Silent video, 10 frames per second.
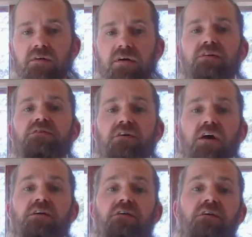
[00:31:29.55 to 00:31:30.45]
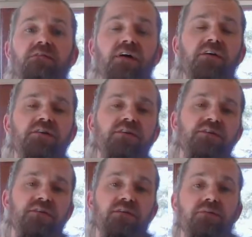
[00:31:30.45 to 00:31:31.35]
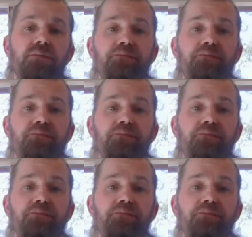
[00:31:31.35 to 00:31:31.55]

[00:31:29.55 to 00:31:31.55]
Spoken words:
It'll drain your nerve energy. So